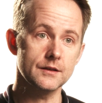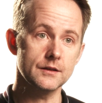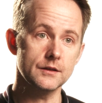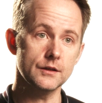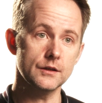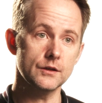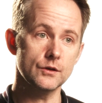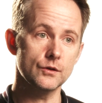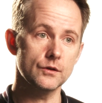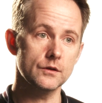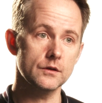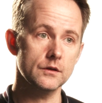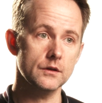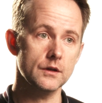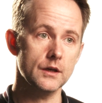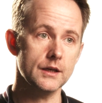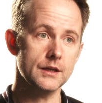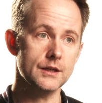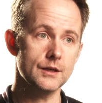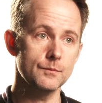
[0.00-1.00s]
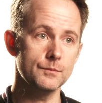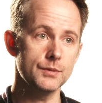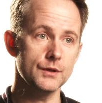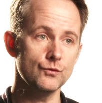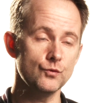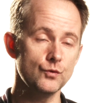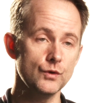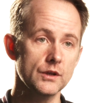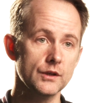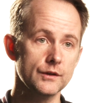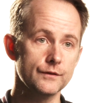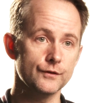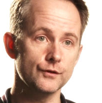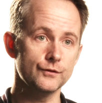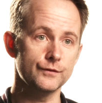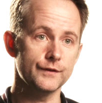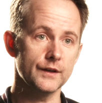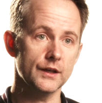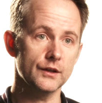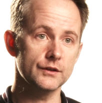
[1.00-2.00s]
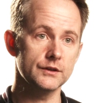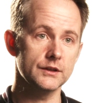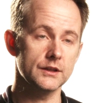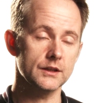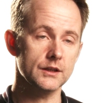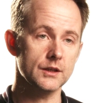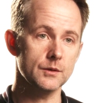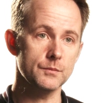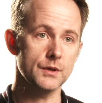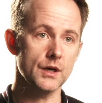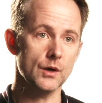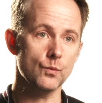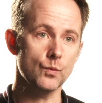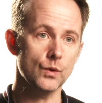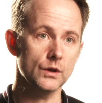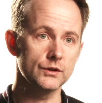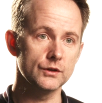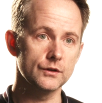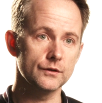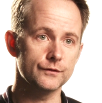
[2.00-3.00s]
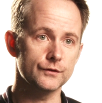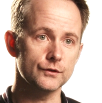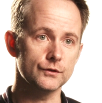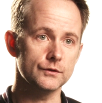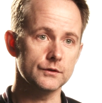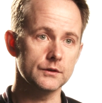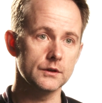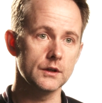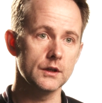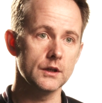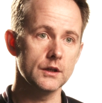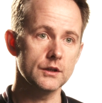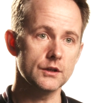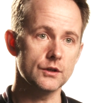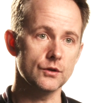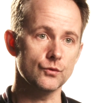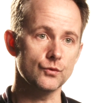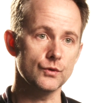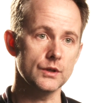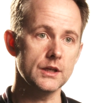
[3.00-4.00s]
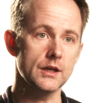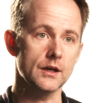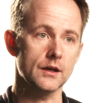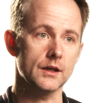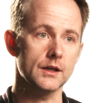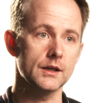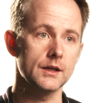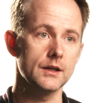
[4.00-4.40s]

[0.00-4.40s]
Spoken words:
You know, it can be really fulfilling and it can be a wonderful career.